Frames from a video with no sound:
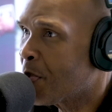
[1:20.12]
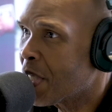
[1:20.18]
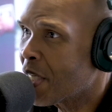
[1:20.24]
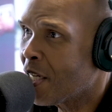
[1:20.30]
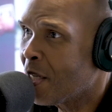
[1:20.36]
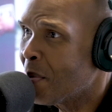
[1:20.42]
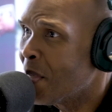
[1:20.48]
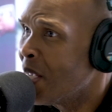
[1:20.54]

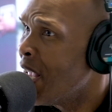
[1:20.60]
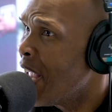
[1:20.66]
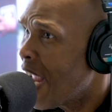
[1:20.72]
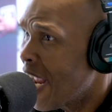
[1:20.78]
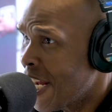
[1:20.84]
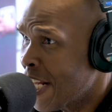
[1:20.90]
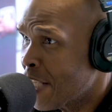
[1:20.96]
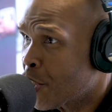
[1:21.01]
put up
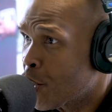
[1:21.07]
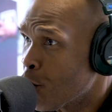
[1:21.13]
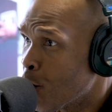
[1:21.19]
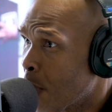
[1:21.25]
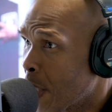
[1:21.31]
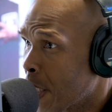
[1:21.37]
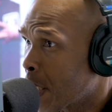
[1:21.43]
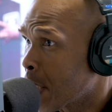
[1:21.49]
and that
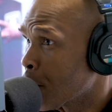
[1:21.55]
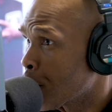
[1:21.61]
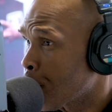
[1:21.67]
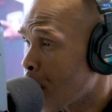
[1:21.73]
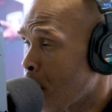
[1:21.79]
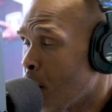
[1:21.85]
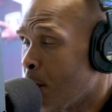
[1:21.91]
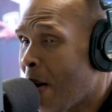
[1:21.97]
you want to
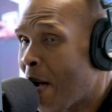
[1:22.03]
control.